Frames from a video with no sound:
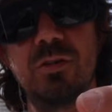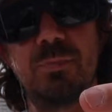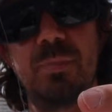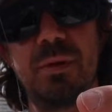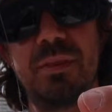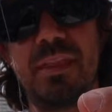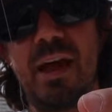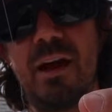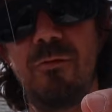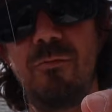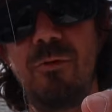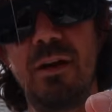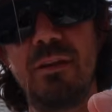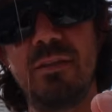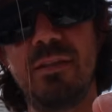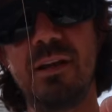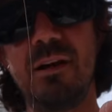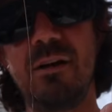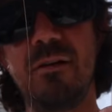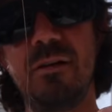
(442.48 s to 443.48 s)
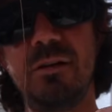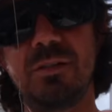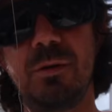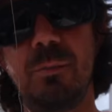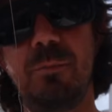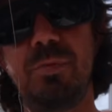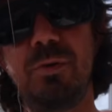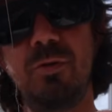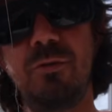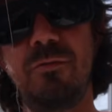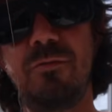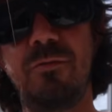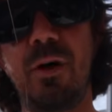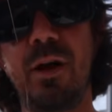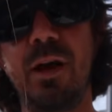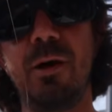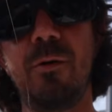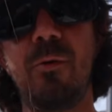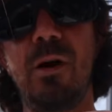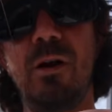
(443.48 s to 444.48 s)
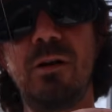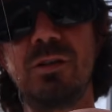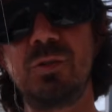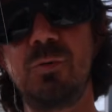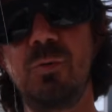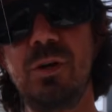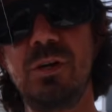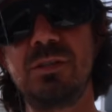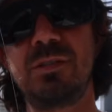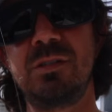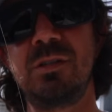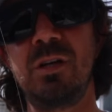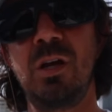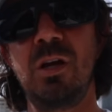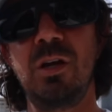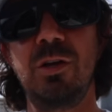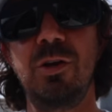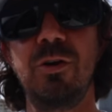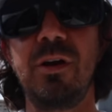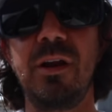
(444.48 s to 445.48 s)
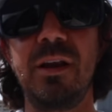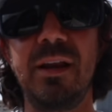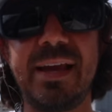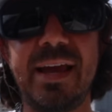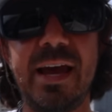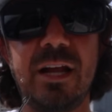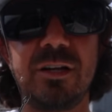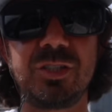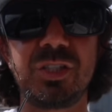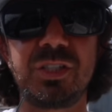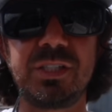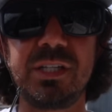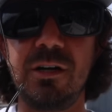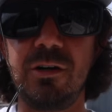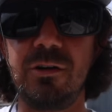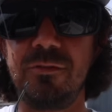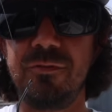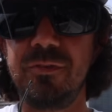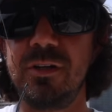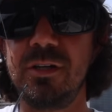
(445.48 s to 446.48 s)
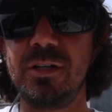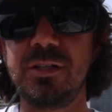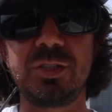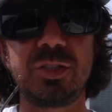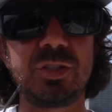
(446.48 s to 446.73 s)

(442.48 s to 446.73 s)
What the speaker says: But that right there is a beautiful haywire twist. You're going to catch sailfish,